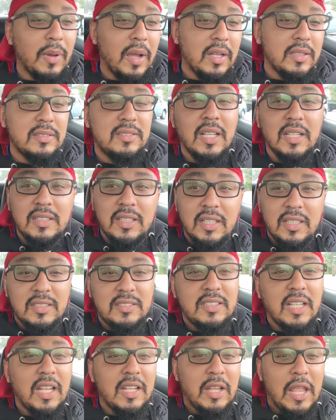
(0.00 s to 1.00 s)
Biden sat there
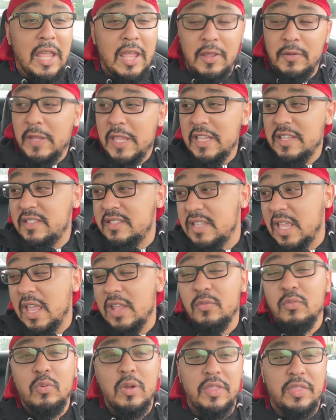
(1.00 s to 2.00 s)
and said, and he
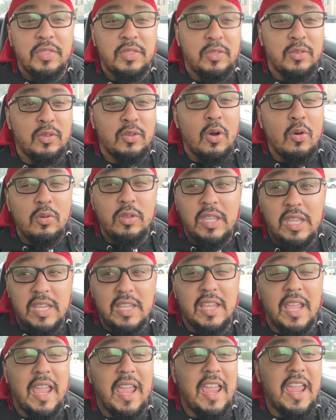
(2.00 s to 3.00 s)
said with low
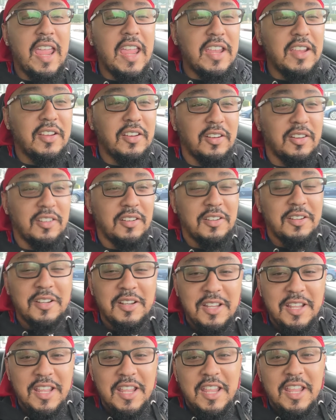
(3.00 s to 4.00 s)
key anger,
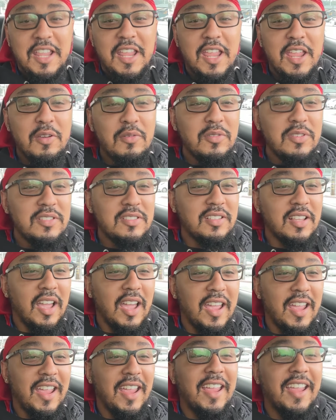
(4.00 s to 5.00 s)
he was
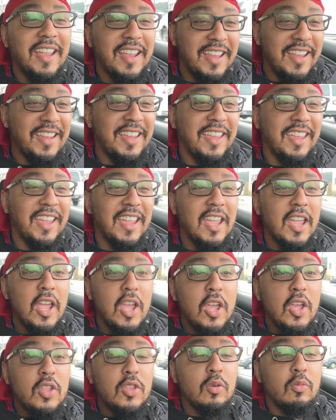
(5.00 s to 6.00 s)
like,
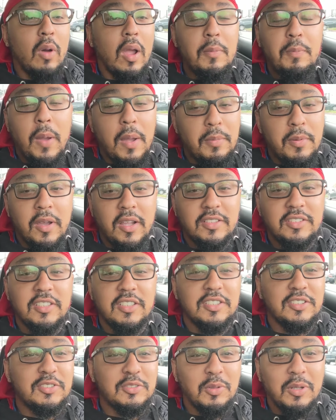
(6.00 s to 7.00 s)
the white
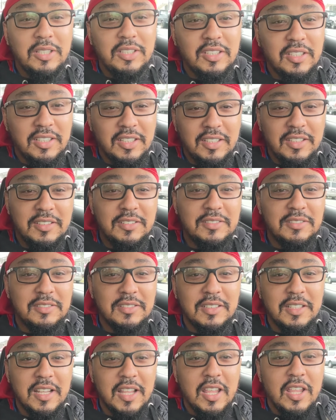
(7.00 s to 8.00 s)
population is dwindling.
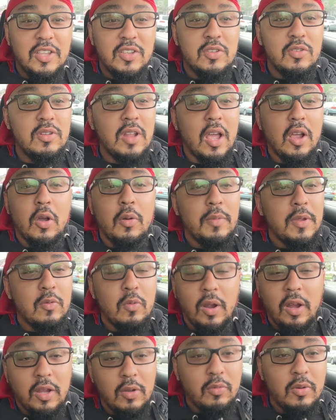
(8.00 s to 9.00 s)
You're not gonna be
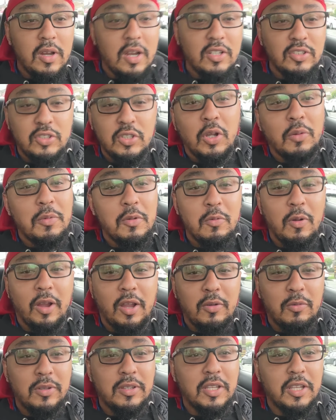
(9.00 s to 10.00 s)
working with us. You're gonna be
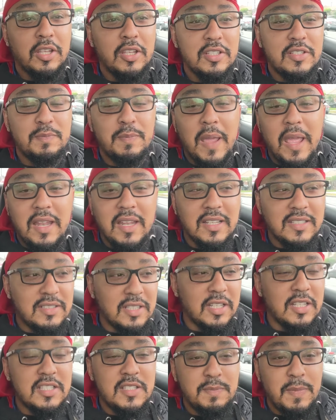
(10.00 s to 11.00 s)
working with the
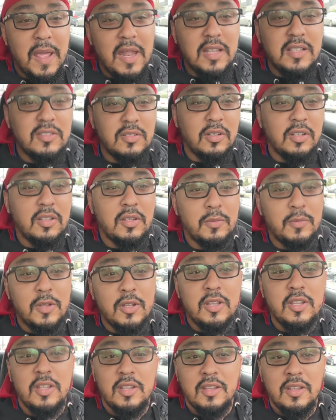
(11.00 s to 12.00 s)
Hispanics. The Hispanics are the
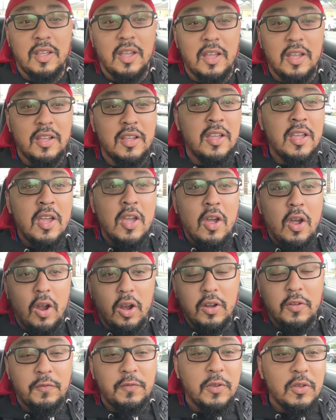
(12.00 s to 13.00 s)
community, uh,
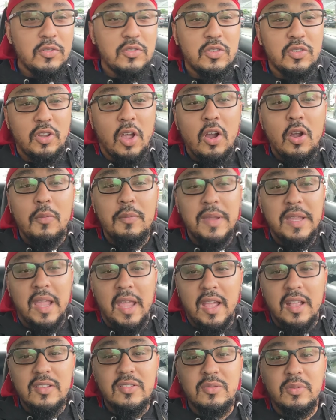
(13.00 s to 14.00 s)
are the future. Y'all gonna be
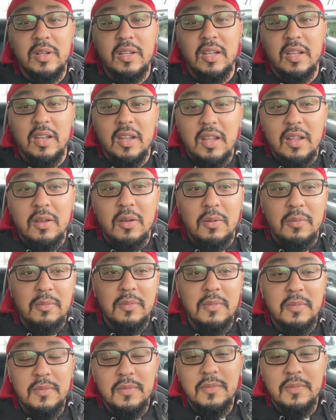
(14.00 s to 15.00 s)
answering to them.